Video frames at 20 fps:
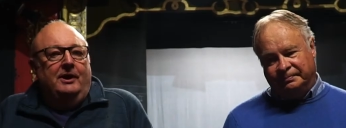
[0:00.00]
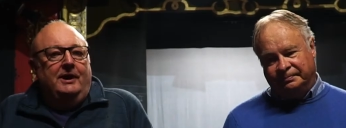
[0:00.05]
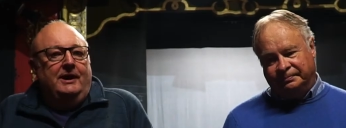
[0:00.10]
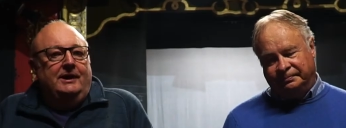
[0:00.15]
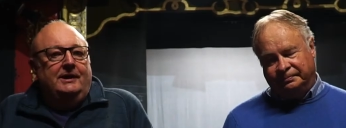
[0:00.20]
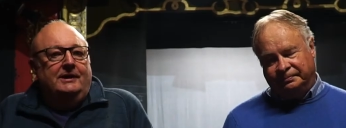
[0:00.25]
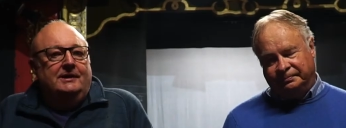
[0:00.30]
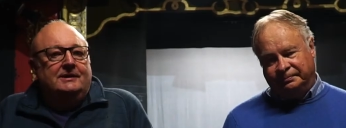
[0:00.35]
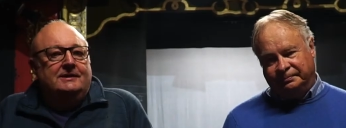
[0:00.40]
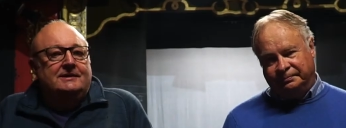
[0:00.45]

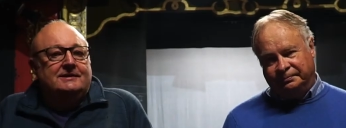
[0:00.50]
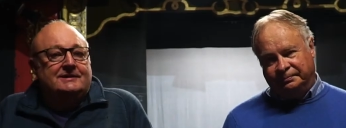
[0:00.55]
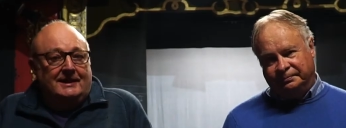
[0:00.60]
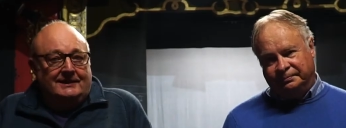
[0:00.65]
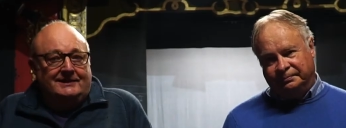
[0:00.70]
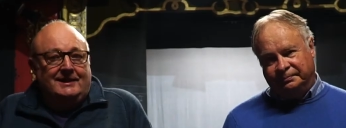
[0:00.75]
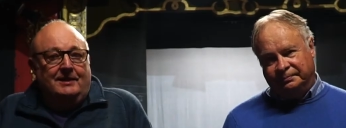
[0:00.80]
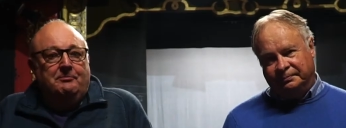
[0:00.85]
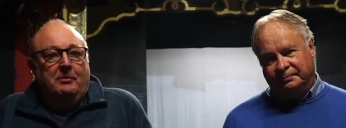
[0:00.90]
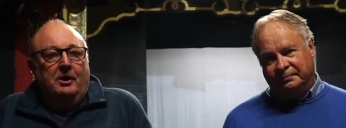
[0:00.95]
Speaker 1: in
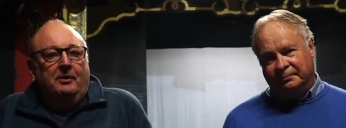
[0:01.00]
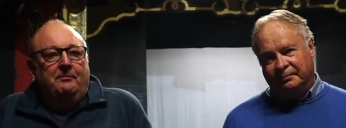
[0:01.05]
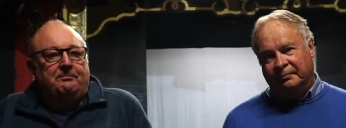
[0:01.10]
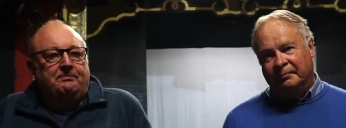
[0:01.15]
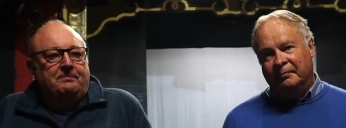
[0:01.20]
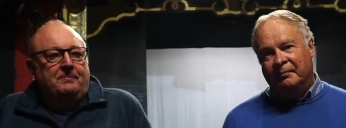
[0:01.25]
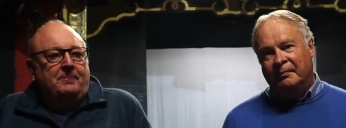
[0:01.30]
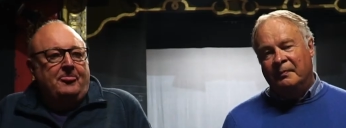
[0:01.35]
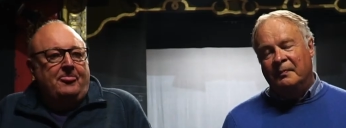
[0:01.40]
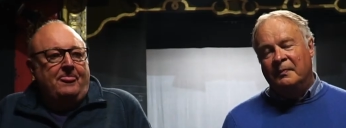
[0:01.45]
September.
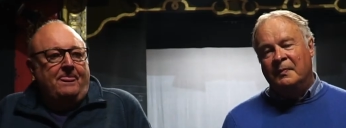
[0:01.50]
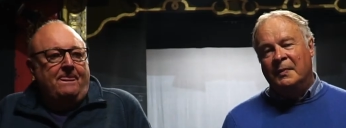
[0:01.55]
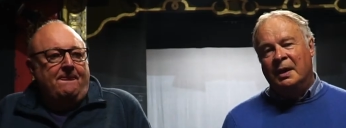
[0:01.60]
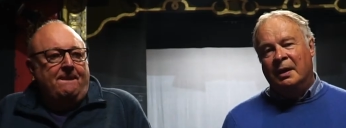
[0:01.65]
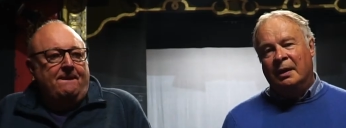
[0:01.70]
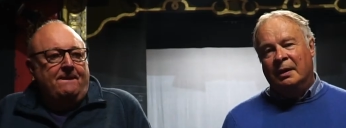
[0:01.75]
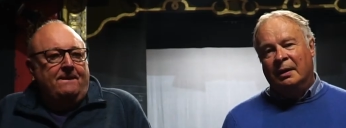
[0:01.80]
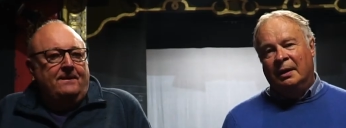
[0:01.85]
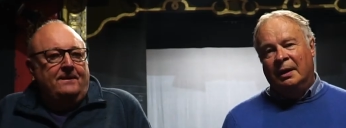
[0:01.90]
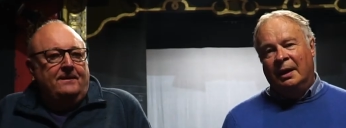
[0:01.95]

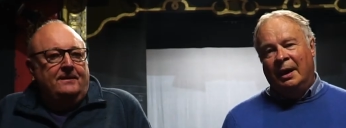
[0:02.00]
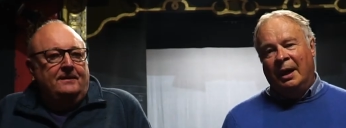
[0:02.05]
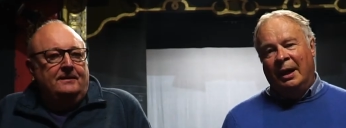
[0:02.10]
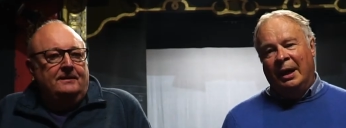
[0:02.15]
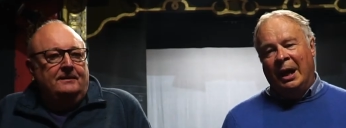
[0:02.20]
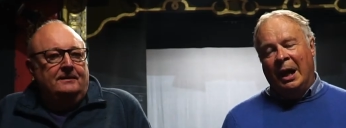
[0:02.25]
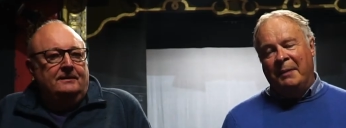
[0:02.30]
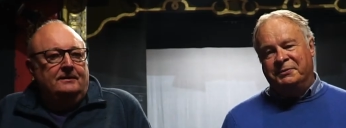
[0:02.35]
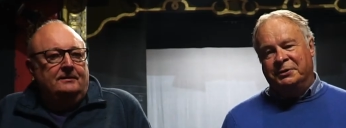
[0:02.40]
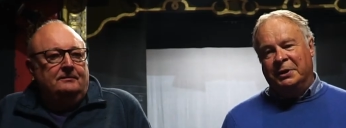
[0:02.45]

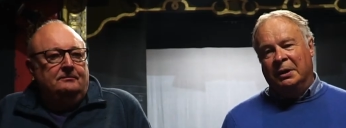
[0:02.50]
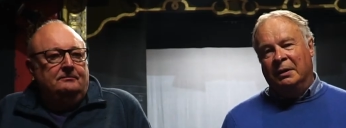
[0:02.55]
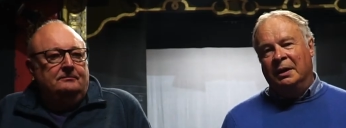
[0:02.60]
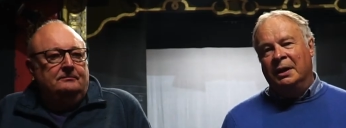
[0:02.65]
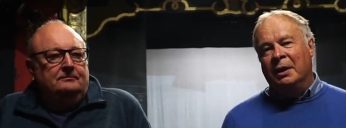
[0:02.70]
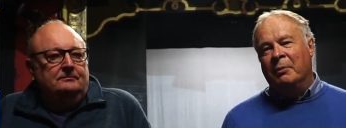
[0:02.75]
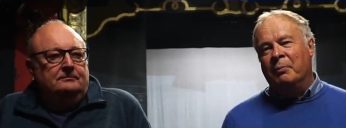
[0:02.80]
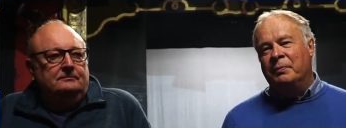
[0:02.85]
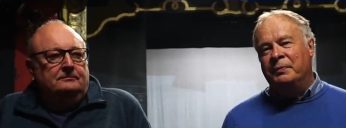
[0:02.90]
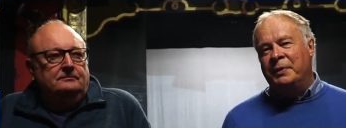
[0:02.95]
Speaker 2: Absolutely,
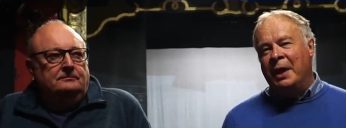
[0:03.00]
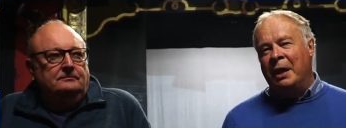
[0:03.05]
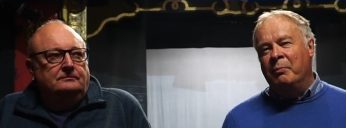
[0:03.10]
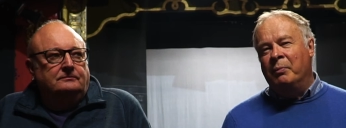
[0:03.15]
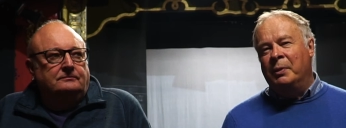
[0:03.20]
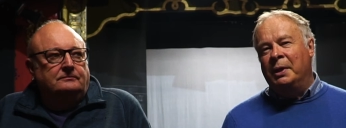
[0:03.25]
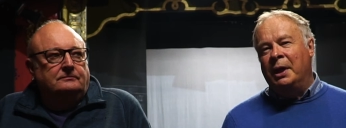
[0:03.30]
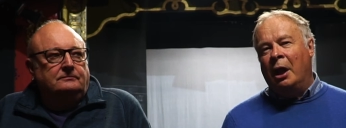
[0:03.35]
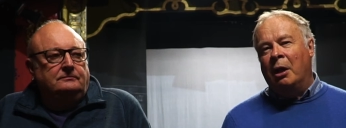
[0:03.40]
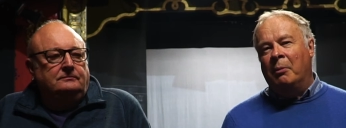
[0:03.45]
and then
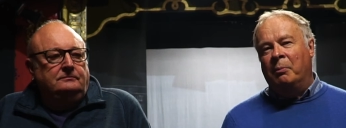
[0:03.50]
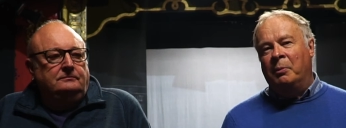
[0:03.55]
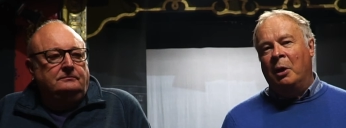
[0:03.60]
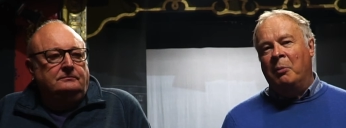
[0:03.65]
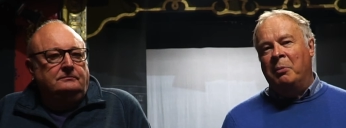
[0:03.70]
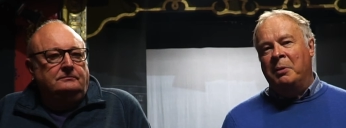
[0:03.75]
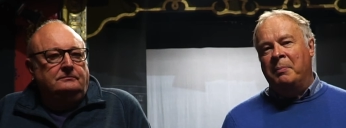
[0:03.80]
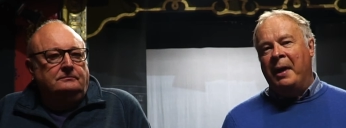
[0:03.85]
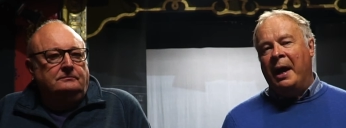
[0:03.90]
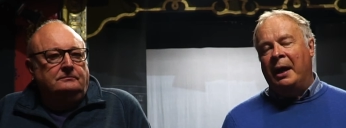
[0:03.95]
we hope we'll be
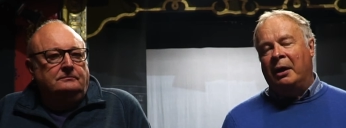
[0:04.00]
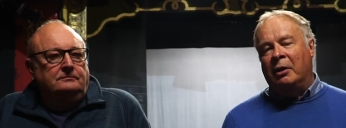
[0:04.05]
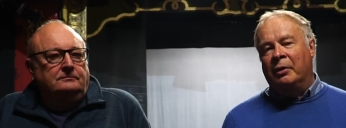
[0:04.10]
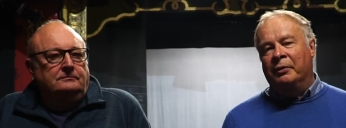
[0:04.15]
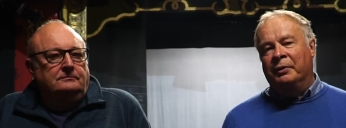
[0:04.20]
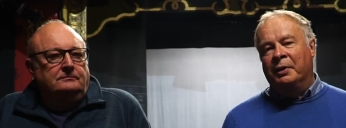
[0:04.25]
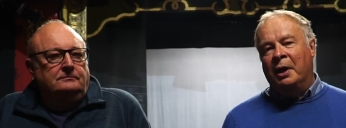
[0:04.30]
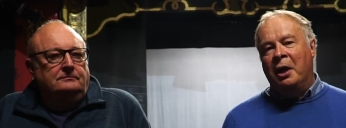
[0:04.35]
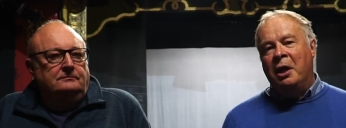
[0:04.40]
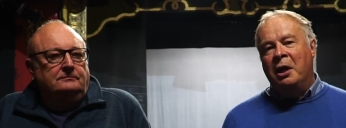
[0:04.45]
back on
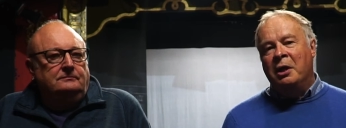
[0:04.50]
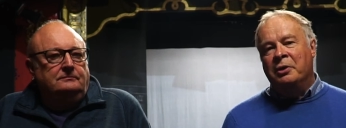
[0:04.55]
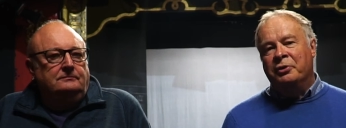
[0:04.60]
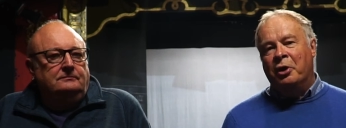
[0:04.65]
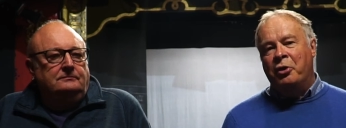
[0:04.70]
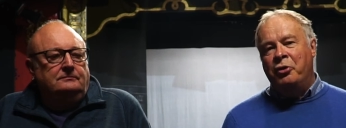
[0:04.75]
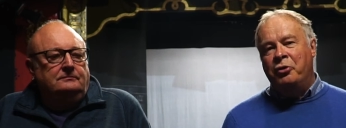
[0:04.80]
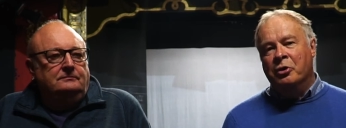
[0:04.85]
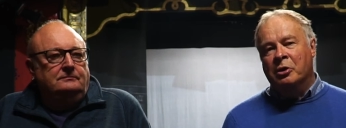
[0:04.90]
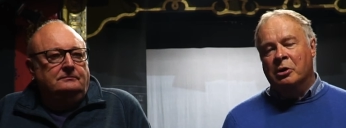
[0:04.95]
the
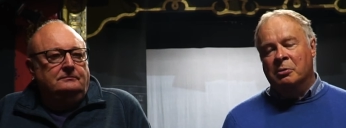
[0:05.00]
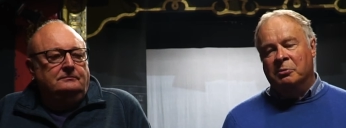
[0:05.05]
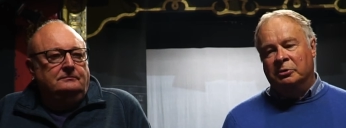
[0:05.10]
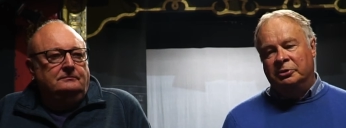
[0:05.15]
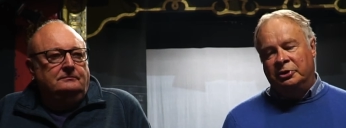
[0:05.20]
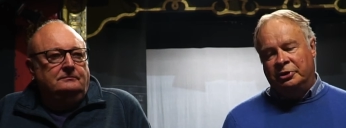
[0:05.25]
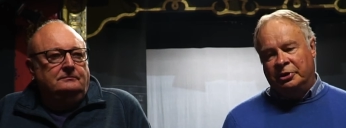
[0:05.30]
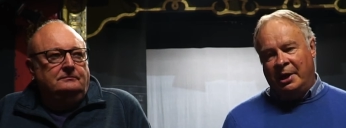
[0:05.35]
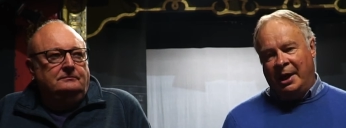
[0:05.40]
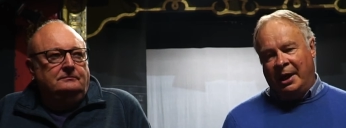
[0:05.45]
normal
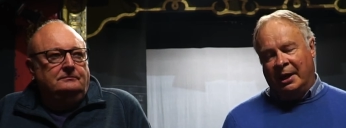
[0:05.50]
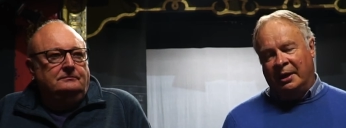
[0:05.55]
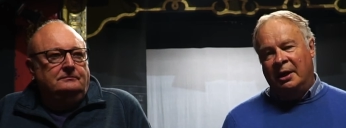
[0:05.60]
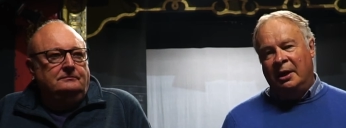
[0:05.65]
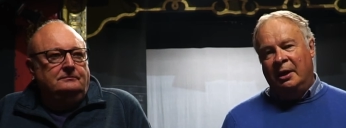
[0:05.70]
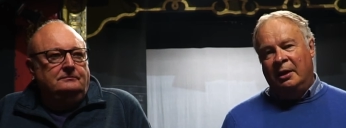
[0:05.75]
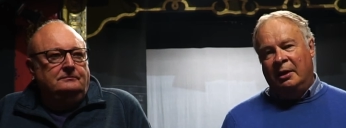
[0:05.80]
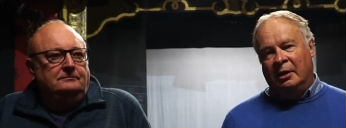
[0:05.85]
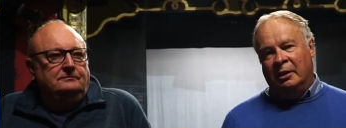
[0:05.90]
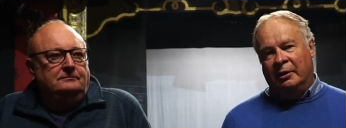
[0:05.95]
track
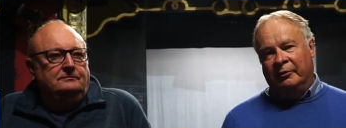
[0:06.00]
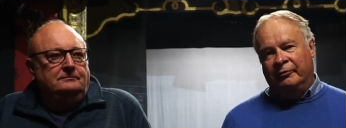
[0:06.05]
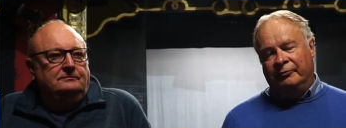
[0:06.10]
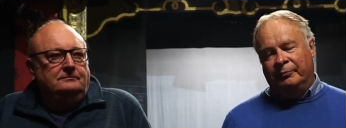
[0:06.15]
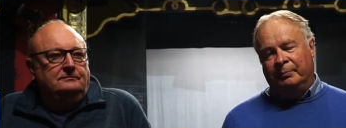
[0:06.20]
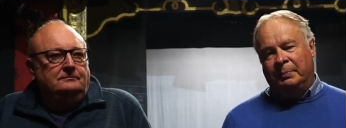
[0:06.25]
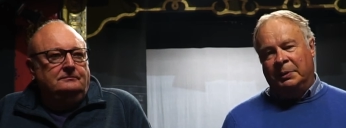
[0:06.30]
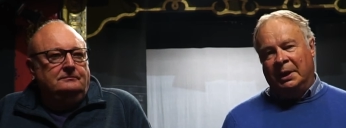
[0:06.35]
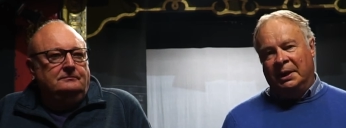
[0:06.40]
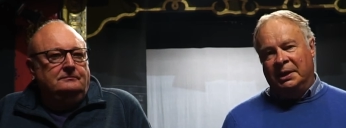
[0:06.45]
of
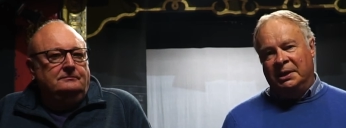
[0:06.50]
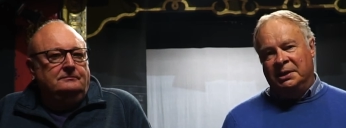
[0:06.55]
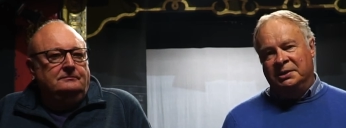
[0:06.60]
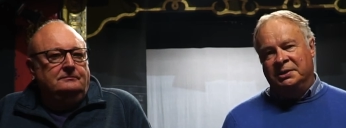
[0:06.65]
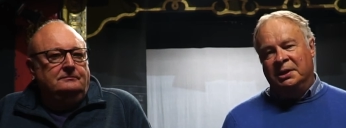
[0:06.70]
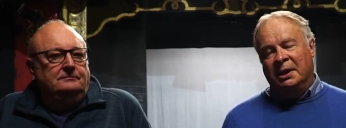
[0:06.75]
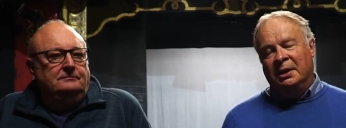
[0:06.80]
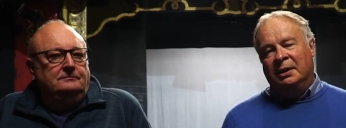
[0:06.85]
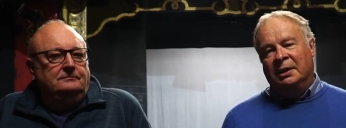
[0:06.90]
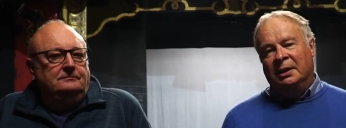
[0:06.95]
plays
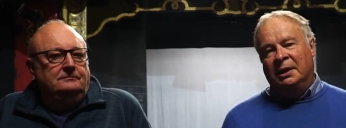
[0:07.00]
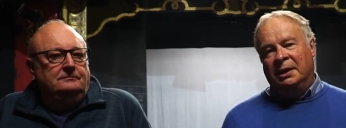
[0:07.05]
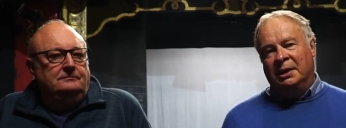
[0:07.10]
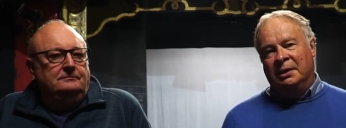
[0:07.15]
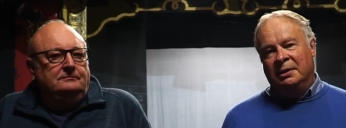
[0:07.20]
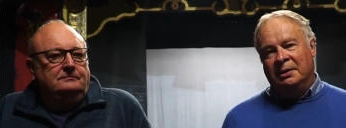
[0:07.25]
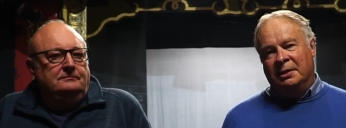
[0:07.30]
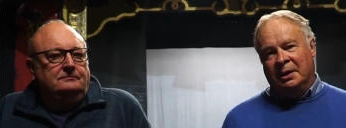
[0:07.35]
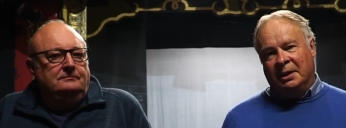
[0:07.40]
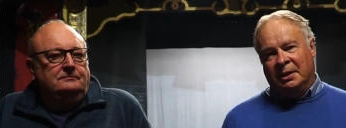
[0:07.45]

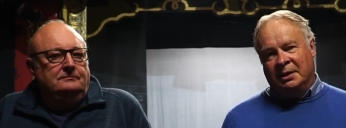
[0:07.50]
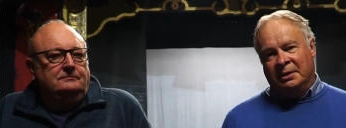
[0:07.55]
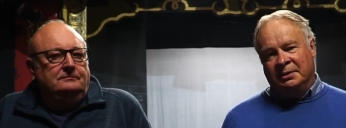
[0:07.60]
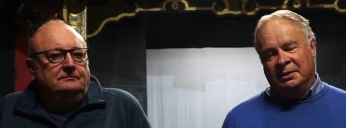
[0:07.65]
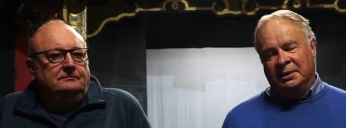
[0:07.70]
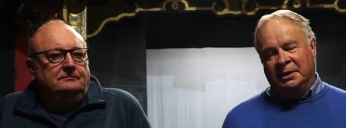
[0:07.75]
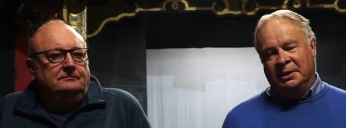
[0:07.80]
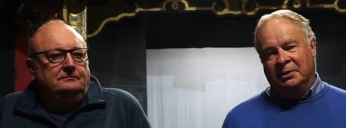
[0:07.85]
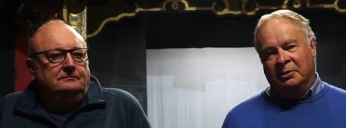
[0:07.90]
in the